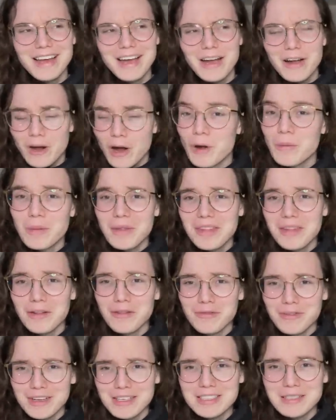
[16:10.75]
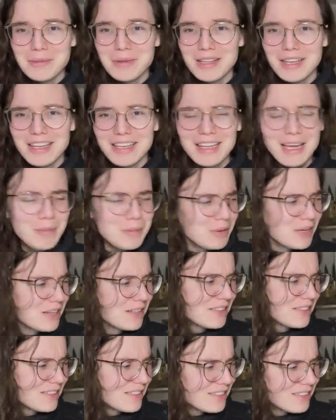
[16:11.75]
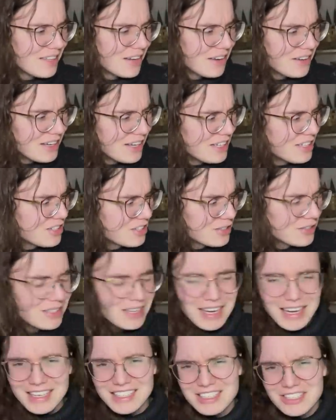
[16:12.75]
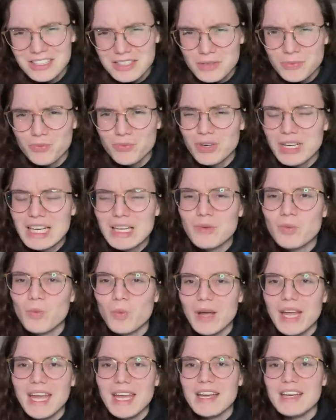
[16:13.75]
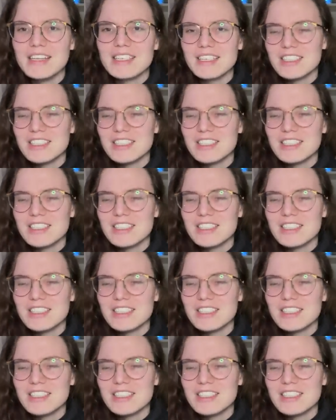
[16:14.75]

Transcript: I hope that they'll fix something like that because there it just it's just really weird.